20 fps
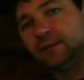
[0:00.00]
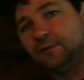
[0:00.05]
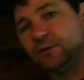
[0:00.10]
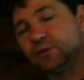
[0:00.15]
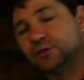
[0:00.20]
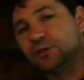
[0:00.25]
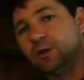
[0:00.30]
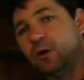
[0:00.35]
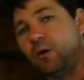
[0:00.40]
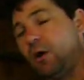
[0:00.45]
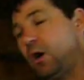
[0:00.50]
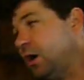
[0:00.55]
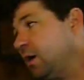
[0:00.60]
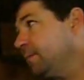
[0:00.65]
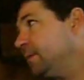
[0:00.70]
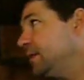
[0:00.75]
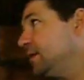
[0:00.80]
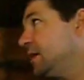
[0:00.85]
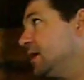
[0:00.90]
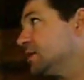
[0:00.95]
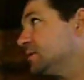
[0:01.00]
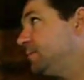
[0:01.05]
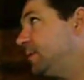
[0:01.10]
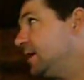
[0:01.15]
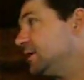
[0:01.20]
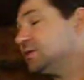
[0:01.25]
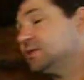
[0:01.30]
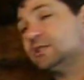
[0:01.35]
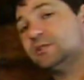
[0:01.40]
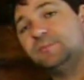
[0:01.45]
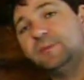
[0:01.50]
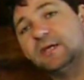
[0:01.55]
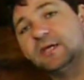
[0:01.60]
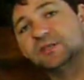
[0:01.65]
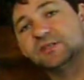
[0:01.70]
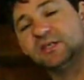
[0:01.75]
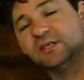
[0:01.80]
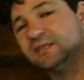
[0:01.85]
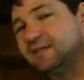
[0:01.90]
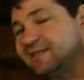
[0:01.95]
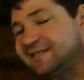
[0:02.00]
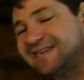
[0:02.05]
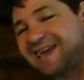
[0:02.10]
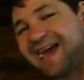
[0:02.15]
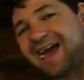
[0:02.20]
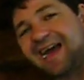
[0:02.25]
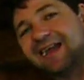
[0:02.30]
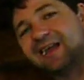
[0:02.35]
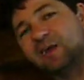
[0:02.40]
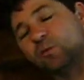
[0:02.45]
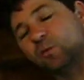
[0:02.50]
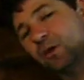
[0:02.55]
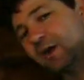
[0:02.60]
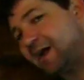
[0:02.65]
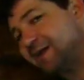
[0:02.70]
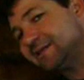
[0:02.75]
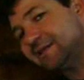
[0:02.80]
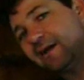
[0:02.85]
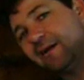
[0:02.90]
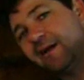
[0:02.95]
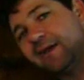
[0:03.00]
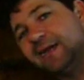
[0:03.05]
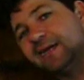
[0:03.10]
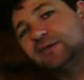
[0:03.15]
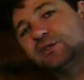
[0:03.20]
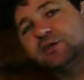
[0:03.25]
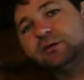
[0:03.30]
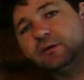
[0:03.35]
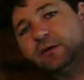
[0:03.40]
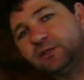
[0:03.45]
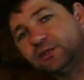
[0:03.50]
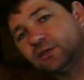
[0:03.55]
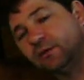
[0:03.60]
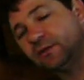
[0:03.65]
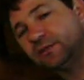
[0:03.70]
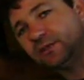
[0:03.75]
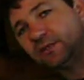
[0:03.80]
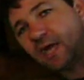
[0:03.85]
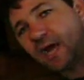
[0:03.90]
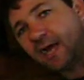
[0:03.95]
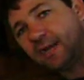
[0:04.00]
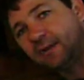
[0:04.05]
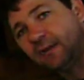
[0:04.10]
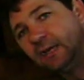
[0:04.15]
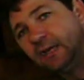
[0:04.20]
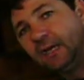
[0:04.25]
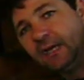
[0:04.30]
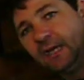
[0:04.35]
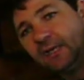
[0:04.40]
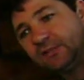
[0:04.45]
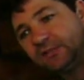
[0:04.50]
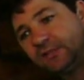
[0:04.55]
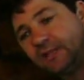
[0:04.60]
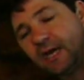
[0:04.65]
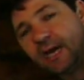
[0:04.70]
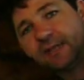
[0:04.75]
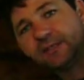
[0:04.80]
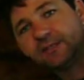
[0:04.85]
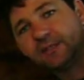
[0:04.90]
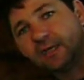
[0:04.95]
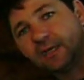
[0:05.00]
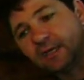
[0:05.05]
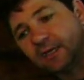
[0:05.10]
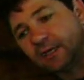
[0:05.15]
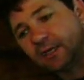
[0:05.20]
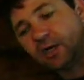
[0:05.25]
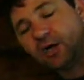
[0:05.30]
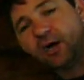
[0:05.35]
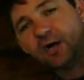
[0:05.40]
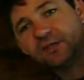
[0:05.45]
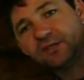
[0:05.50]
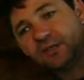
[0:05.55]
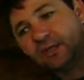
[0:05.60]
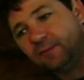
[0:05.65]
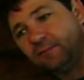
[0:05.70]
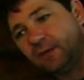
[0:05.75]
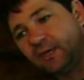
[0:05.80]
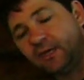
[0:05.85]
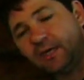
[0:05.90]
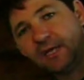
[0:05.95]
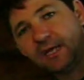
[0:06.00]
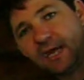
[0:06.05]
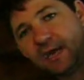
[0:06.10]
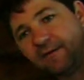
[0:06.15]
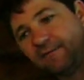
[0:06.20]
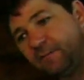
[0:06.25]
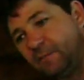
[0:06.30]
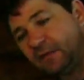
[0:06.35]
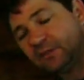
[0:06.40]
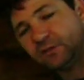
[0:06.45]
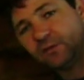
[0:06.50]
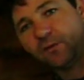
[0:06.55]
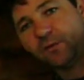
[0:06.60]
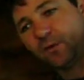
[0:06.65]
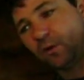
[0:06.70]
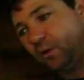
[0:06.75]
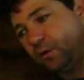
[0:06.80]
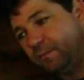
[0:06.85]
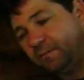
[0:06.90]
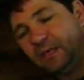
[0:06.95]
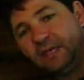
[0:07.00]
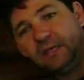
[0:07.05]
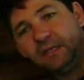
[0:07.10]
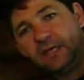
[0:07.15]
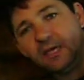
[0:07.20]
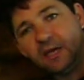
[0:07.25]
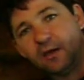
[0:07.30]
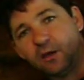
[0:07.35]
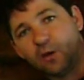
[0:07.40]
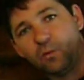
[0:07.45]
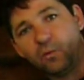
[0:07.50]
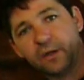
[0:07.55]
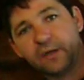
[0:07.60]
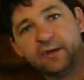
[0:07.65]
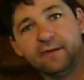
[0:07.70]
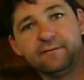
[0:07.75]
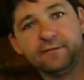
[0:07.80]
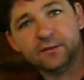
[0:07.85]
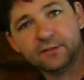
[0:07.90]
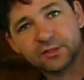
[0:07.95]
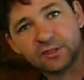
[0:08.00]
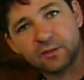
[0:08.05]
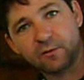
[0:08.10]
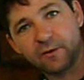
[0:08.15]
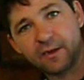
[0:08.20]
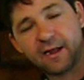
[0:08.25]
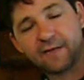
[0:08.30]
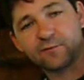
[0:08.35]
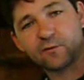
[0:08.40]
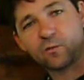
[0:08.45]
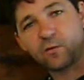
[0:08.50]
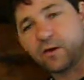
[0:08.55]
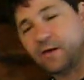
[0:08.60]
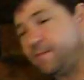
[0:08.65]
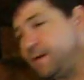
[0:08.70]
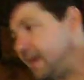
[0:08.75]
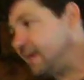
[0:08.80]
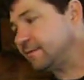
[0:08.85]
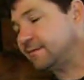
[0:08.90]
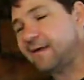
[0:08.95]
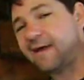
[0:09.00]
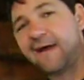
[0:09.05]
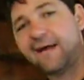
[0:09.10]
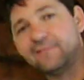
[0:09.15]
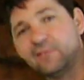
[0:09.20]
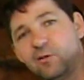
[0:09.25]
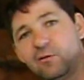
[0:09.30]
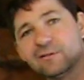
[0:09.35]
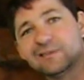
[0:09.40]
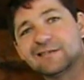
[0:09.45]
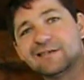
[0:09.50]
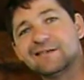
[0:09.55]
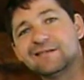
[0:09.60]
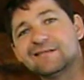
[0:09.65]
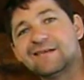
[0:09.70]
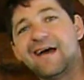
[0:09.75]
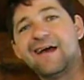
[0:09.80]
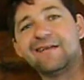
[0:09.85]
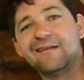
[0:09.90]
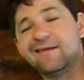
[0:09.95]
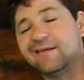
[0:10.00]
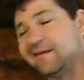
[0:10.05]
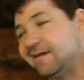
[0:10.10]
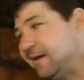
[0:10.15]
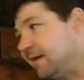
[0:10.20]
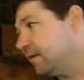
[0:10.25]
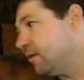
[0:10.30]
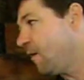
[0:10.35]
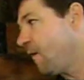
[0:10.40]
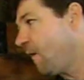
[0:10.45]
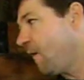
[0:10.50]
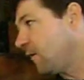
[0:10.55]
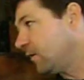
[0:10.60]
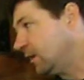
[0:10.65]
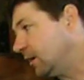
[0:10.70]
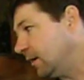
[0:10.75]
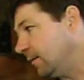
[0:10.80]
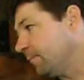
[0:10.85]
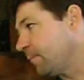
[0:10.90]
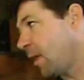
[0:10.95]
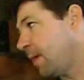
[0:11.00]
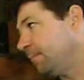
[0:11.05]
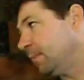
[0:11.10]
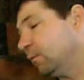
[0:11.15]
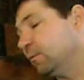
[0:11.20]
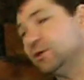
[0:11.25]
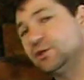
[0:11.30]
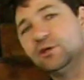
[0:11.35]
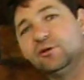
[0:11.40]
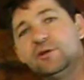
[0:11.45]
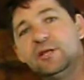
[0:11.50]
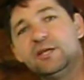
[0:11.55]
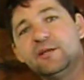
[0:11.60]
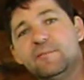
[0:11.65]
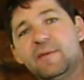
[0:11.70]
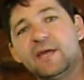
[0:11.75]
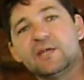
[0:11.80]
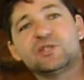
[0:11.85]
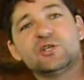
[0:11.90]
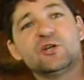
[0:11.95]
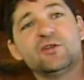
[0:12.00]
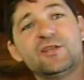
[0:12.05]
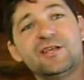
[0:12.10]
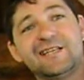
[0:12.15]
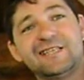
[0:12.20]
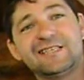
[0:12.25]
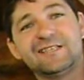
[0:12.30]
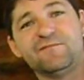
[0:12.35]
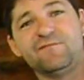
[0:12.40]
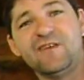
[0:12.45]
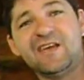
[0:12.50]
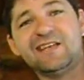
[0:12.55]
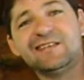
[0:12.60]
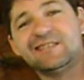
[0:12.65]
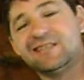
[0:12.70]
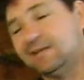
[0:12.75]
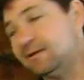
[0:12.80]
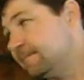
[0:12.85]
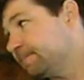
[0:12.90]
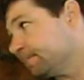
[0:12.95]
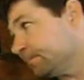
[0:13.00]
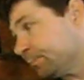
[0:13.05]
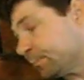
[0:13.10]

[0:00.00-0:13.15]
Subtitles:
There's no harm in the asbestos because it's intact and we're not tearing into it, so it's not going to cause anybody to have mesothelioma or whatever, so we don't have to worry about that. No one's going to die today. But we do need to make sure that it's vented.